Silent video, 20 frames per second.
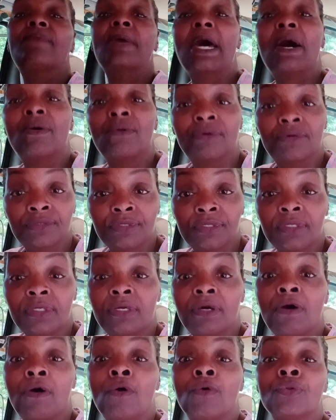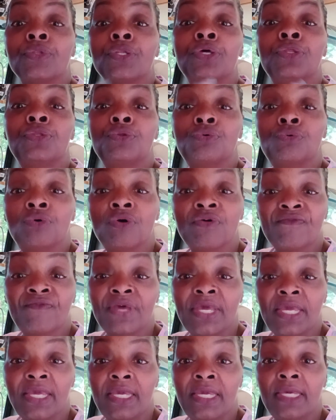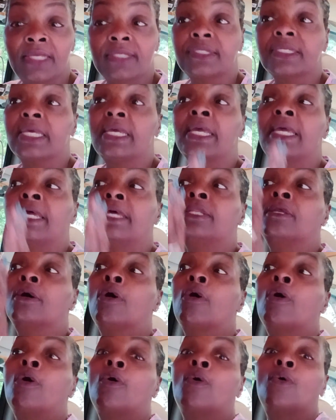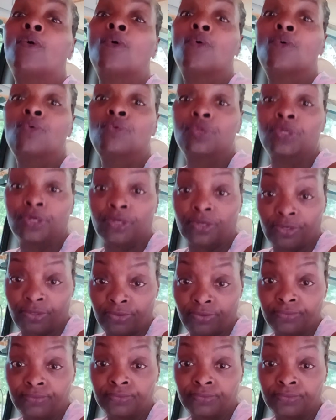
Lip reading: out on the newer vans and the older